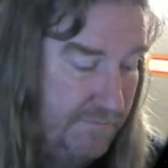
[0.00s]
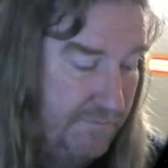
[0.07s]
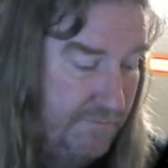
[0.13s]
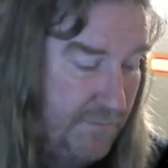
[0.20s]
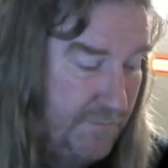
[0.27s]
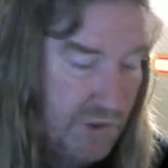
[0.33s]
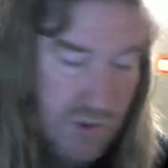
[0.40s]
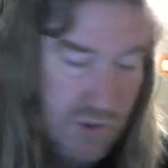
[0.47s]

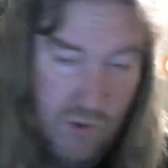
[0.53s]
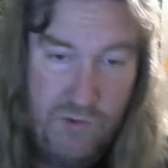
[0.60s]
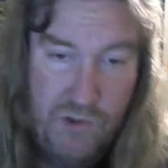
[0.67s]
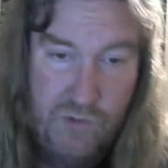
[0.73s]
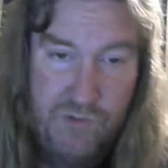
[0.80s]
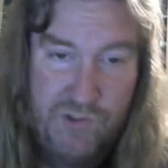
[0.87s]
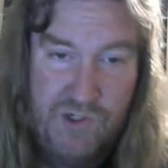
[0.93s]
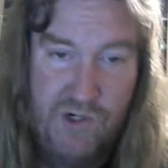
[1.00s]

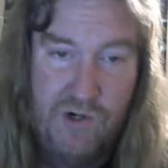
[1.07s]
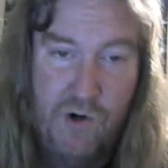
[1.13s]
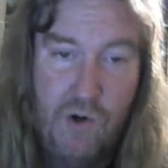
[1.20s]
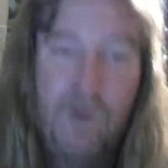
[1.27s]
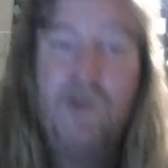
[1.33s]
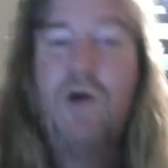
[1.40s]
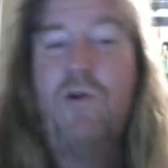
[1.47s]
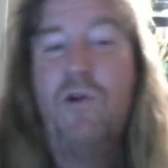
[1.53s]
stormtroopers there, or
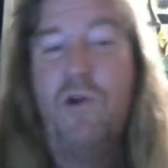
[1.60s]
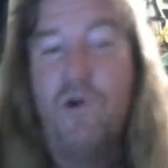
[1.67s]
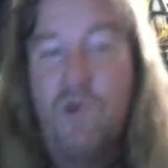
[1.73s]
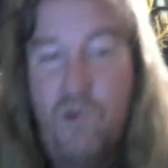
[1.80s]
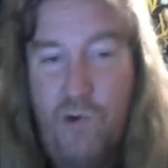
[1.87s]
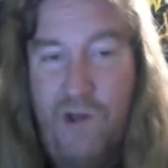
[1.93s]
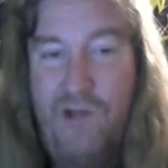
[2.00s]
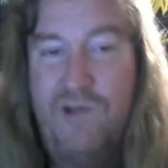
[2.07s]
no,
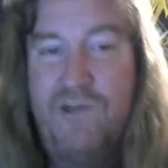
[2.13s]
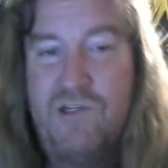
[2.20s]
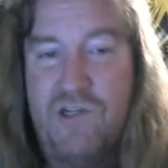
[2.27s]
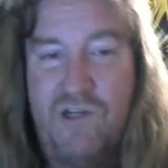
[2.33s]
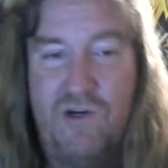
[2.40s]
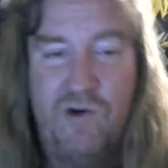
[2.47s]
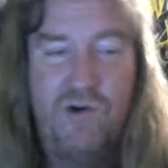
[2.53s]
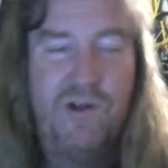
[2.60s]
Corellian
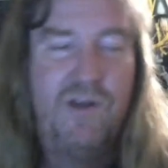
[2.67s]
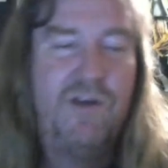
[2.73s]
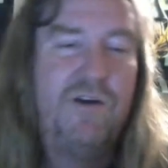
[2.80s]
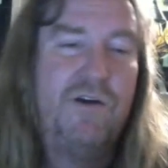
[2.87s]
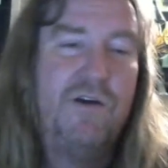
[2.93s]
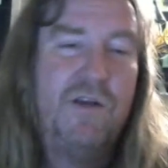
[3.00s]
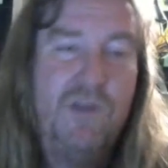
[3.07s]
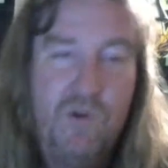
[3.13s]
security.
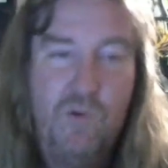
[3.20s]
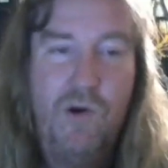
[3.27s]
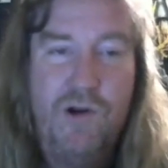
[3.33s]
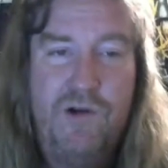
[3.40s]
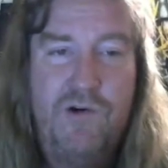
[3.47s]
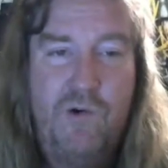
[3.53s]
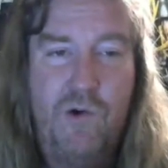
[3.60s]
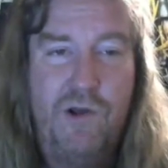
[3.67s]
You run
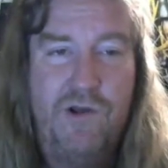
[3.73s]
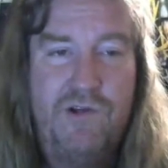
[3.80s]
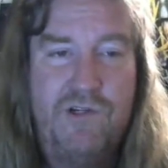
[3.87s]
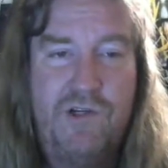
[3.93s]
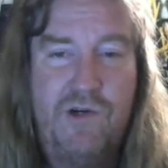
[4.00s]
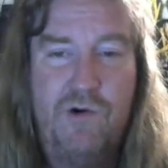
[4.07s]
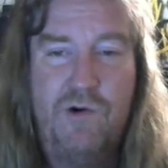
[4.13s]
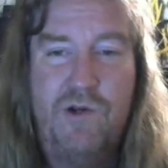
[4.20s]
into Corellian
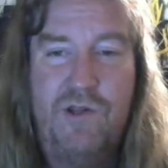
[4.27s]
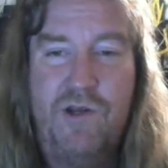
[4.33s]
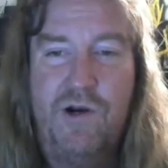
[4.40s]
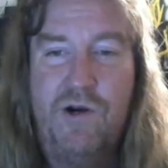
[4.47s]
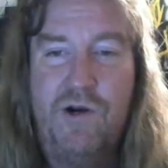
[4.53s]
security there.